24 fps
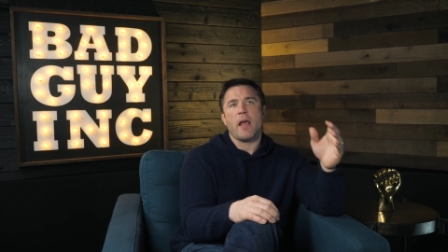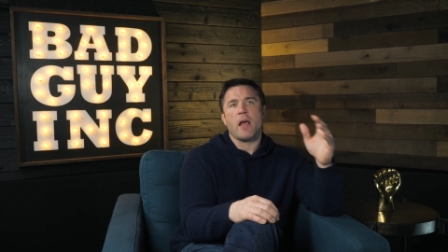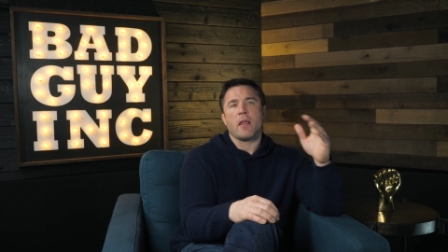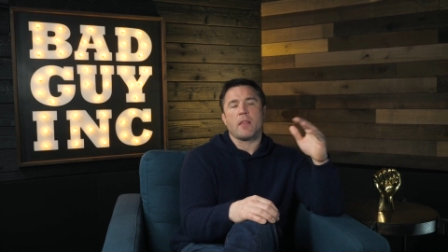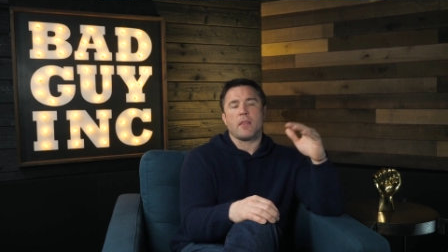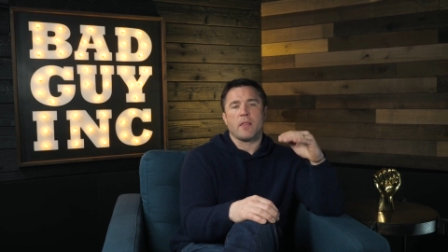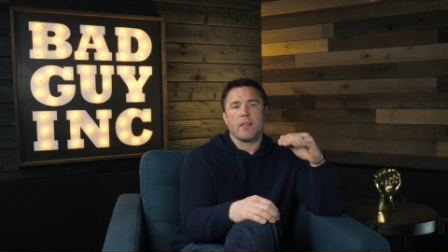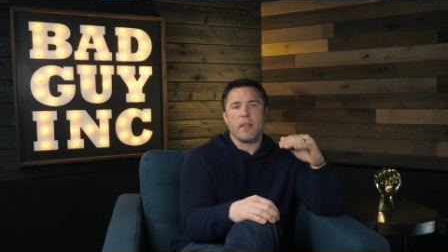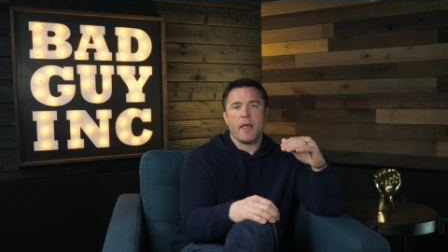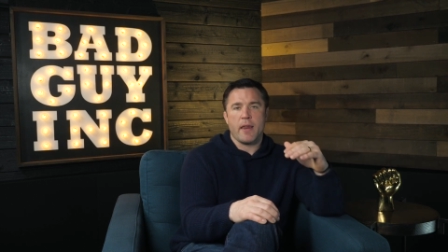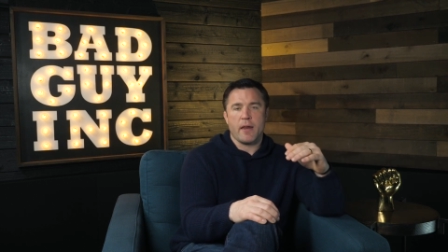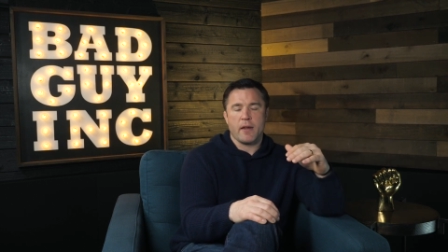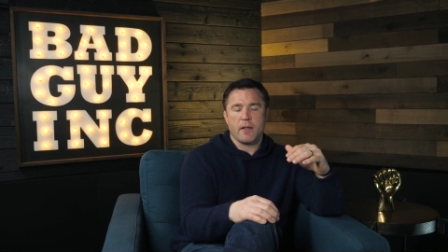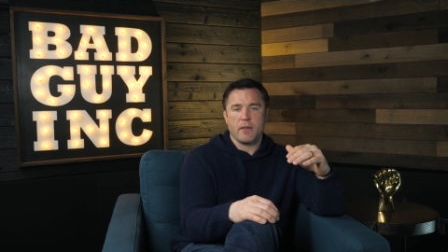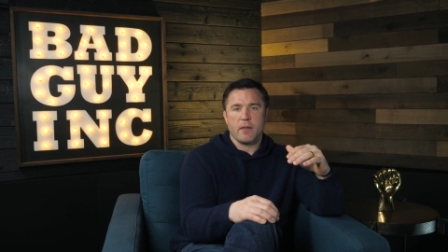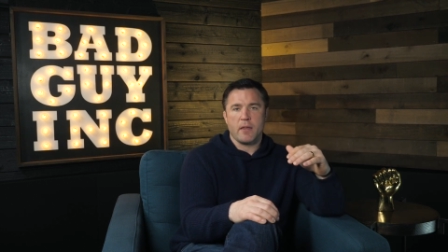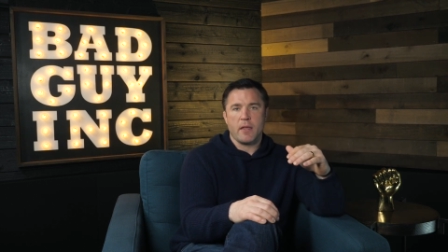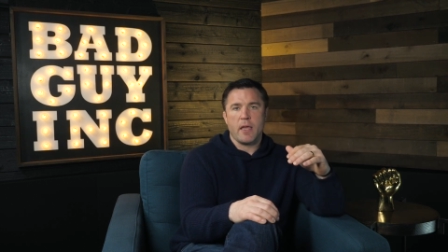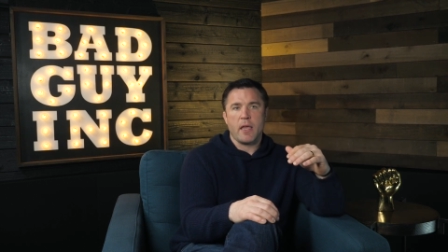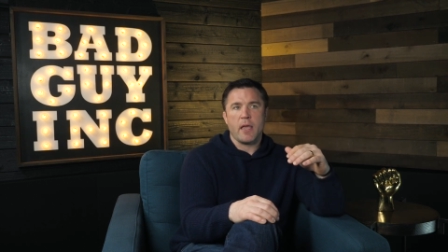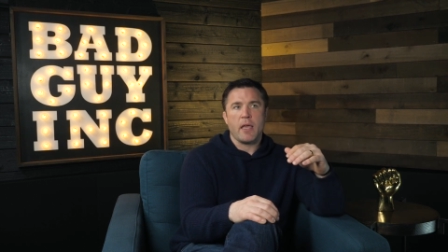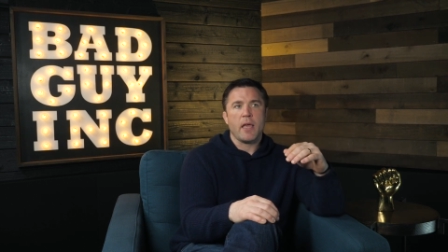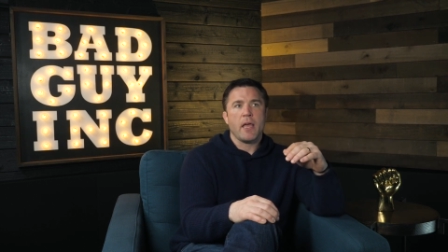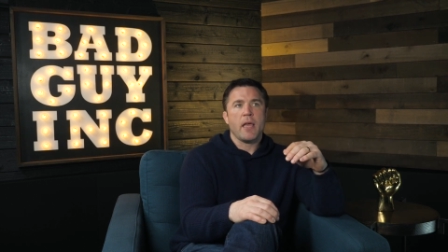
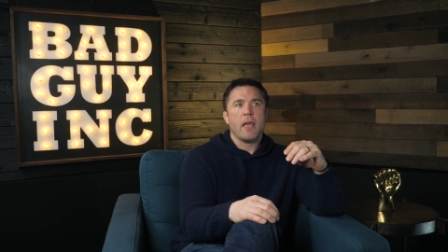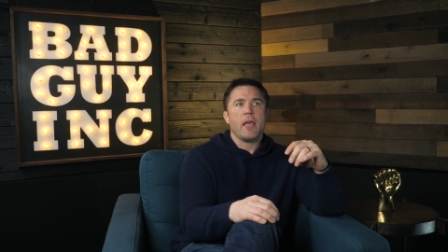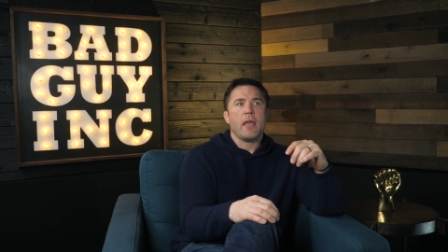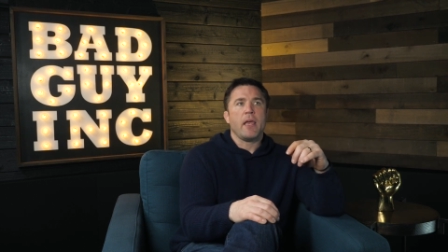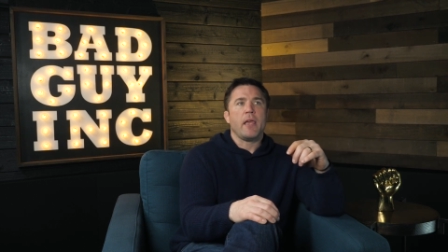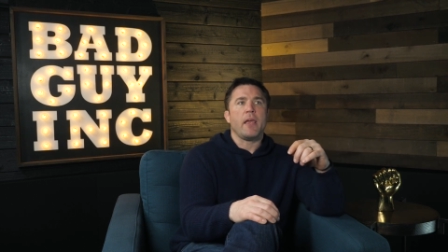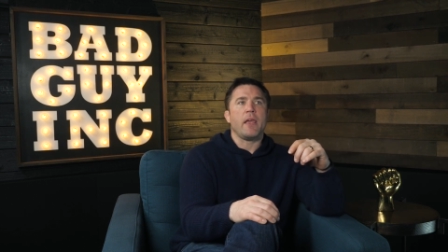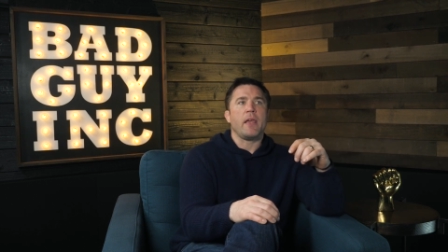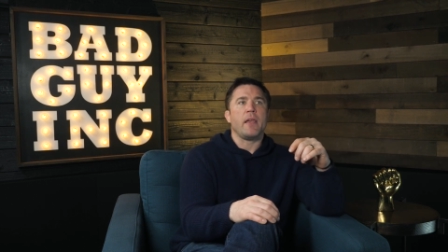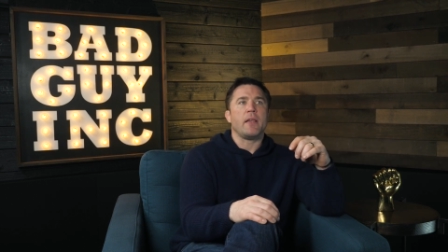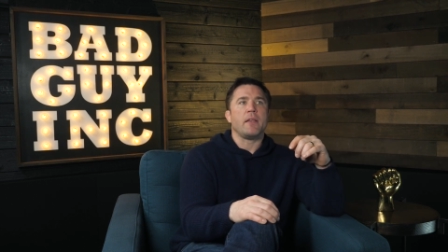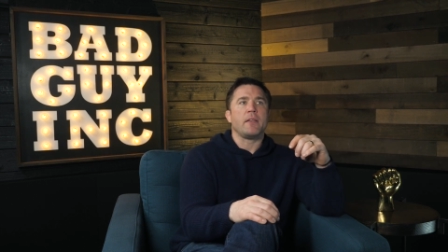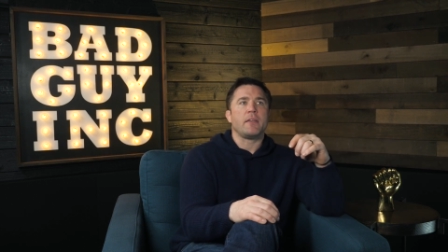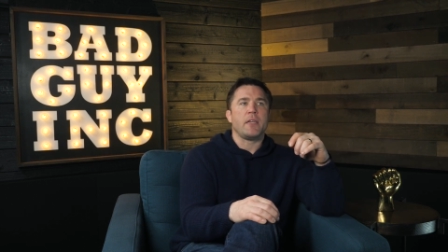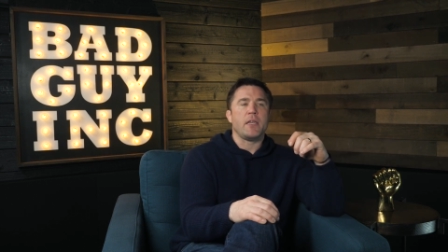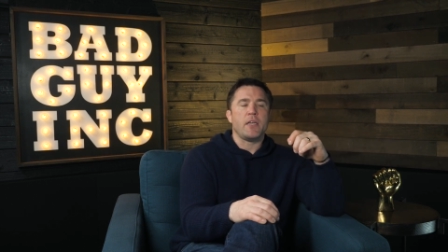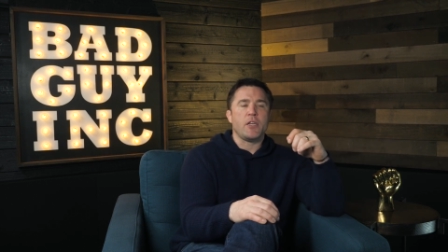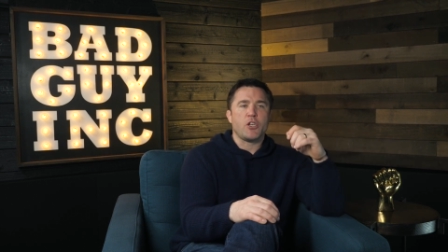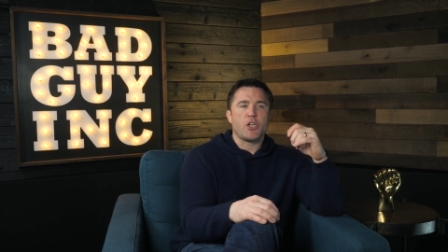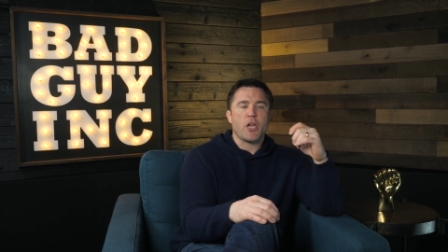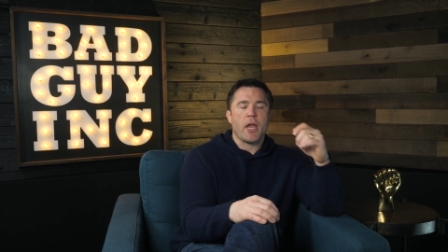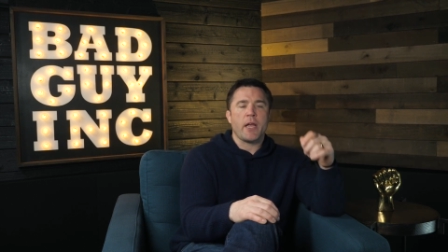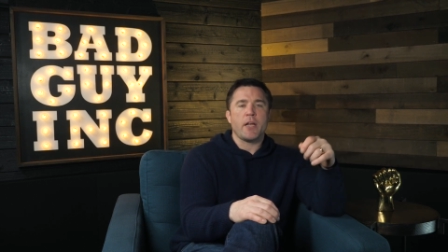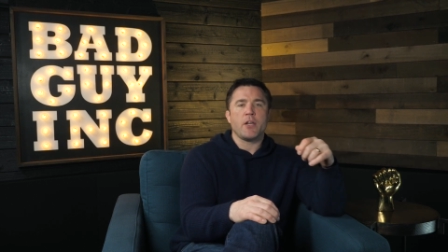athletically is
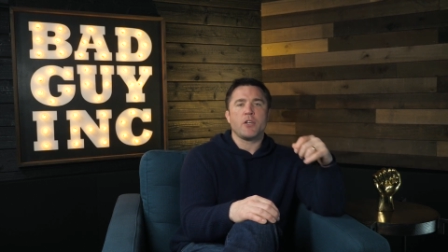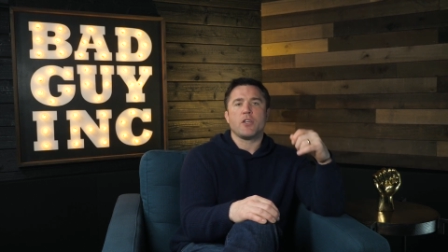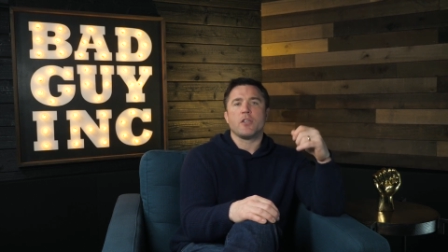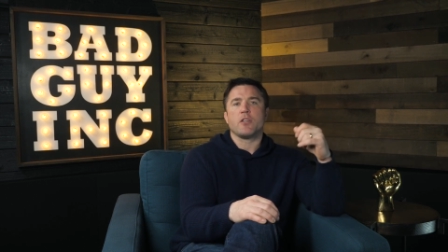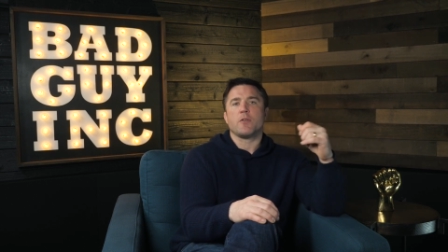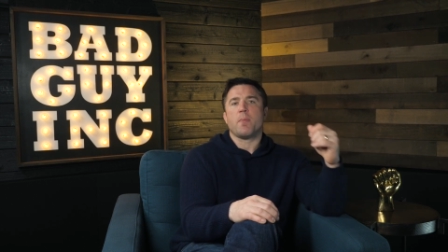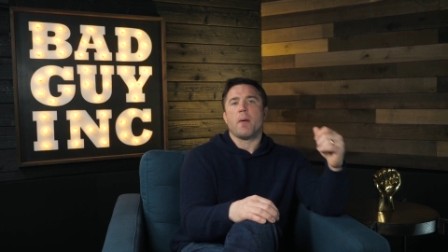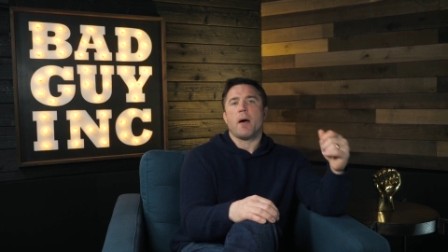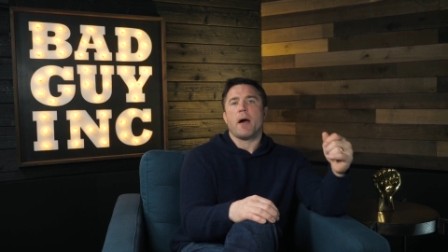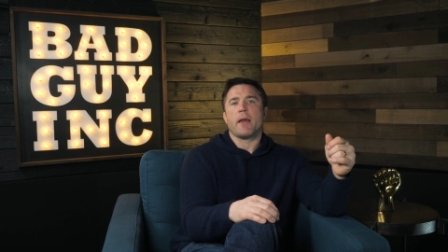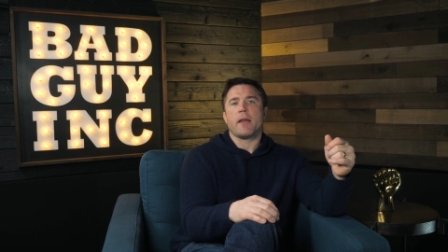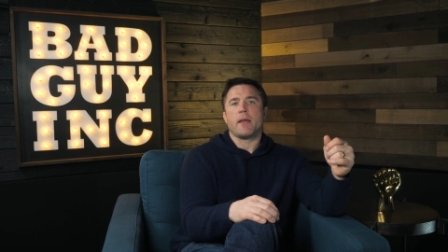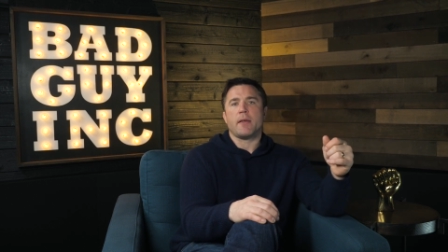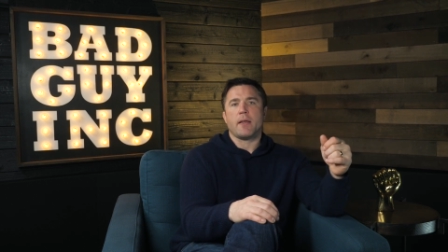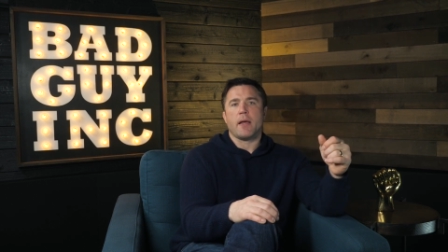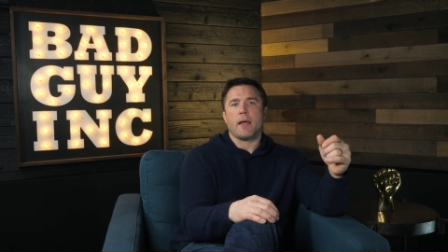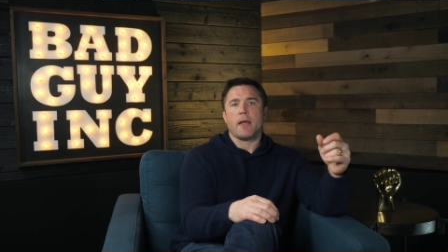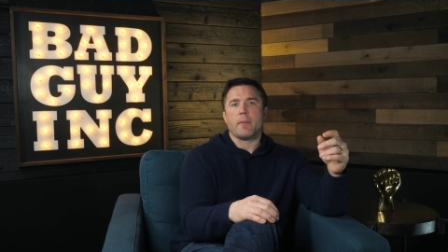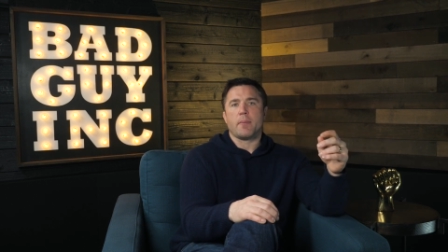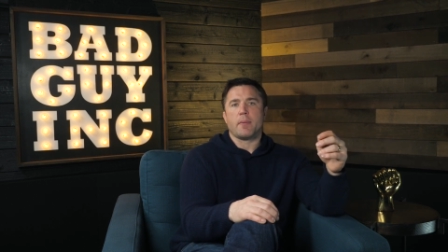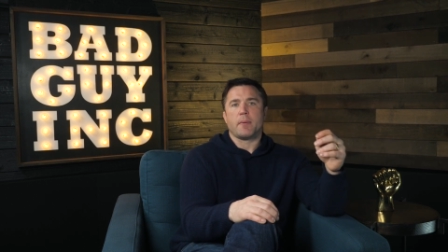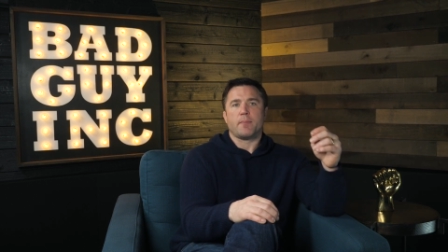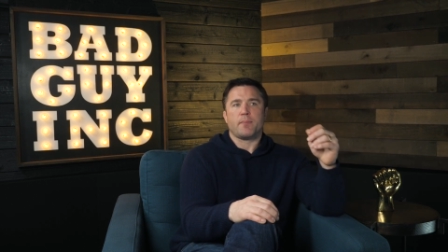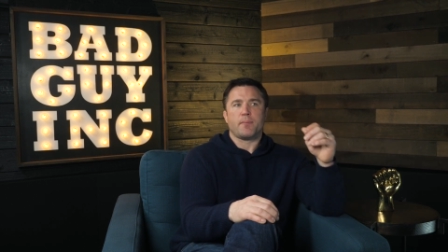he changed his body
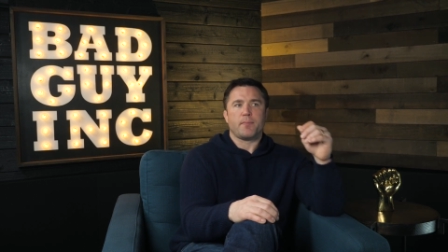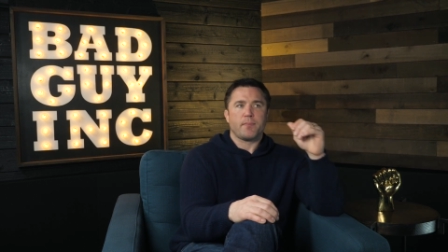type.